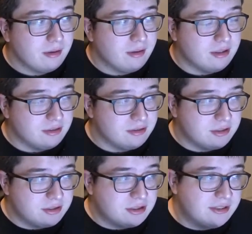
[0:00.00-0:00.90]

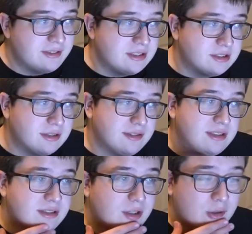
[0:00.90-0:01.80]
The certificate
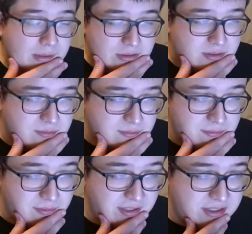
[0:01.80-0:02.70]
service is almost
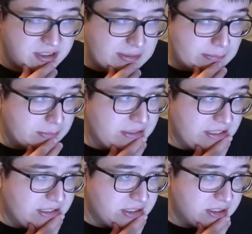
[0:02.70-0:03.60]
finished in
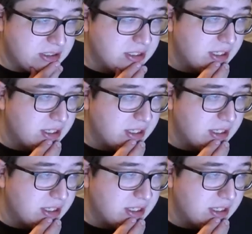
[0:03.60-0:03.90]
implementation.